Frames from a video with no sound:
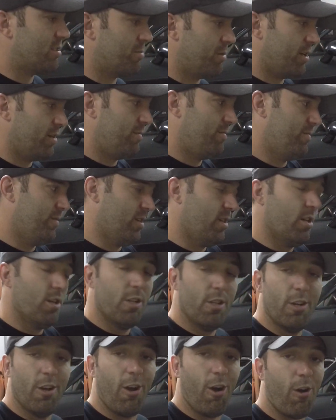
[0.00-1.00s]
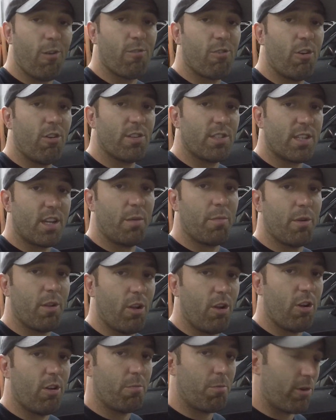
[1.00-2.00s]
But overall it's coming
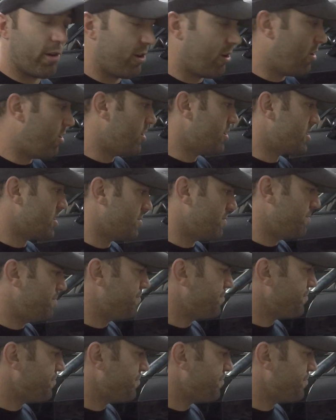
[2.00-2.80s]
along pretty awesome.